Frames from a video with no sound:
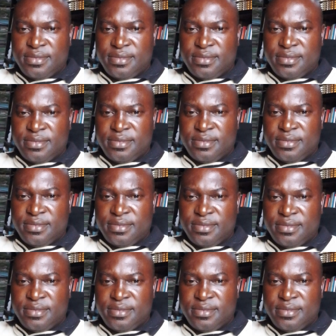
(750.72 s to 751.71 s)

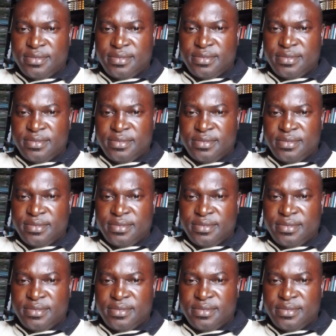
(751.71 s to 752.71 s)

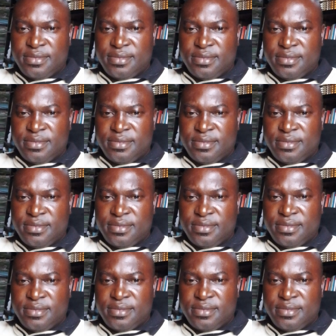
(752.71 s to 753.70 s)

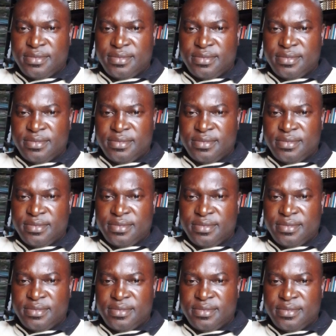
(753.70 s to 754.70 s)

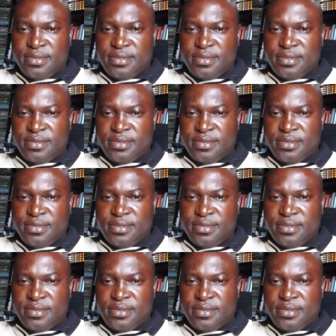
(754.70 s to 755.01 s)
The person shown says nothing.